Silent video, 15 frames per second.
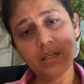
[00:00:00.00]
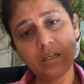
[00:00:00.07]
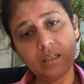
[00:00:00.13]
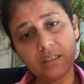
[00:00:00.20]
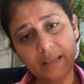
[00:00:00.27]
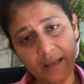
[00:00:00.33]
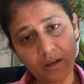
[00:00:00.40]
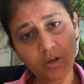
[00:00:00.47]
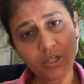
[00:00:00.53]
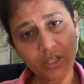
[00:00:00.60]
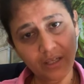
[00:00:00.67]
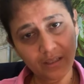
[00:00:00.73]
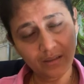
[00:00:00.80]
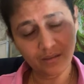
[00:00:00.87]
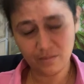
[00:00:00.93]

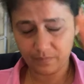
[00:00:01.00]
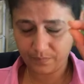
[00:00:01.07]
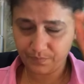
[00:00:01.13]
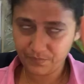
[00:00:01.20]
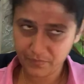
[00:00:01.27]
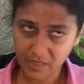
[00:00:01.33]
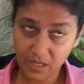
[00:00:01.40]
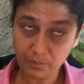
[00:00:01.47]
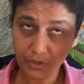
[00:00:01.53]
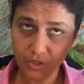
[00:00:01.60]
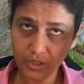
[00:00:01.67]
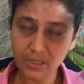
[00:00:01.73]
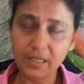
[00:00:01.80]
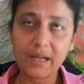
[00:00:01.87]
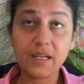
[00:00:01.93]
psychological,
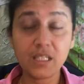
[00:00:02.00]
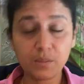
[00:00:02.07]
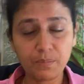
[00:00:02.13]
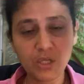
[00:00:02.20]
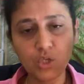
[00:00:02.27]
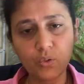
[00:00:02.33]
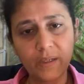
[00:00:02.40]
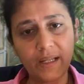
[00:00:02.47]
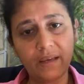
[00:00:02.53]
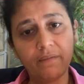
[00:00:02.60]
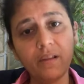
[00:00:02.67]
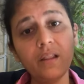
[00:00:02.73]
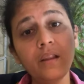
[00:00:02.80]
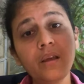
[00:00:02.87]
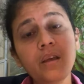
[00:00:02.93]
emotional and spiritual
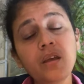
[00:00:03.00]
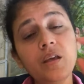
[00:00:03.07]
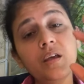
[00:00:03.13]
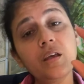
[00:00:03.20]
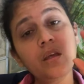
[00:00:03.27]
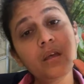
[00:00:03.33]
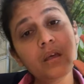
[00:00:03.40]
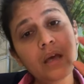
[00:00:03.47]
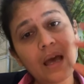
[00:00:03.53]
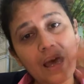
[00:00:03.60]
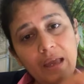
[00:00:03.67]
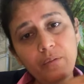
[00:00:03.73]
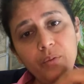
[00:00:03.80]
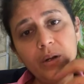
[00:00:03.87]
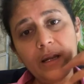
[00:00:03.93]
level.
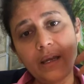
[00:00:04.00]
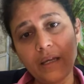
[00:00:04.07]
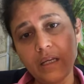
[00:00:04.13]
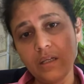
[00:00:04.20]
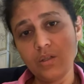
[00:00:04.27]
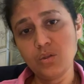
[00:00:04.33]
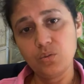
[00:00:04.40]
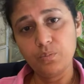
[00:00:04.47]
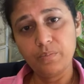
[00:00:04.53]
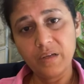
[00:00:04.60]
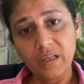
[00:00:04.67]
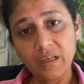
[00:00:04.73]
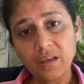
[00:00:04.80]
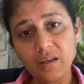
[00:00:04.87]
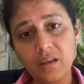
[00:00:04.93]
I would like to
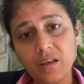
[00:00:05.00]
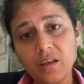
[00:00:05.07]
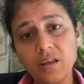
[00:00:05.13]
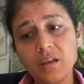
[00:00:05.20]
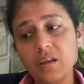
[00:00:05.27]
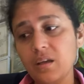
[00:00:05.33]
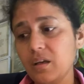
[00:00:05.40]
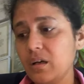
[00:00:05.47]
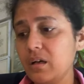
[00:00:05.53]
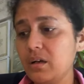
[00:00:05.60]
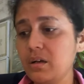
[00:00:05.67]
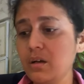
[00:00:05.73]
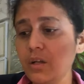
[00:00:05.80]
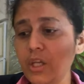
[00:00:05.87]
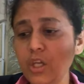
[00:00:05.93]
bring a
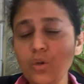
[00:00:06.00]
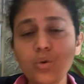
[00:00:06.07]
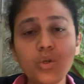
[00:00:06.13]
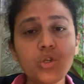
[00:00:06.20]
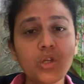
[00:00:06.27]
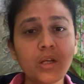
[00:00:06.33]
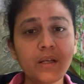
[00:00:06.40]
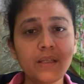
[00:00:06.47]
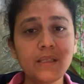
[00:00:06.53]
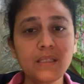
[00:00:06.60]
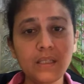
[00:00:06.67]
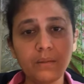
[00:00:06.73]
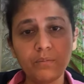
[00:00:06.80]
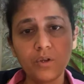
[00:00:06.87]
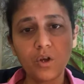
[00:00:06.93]
huge
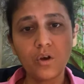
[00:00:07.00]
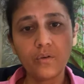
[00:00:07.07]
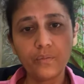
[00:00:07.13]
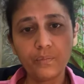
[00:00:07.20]
concept of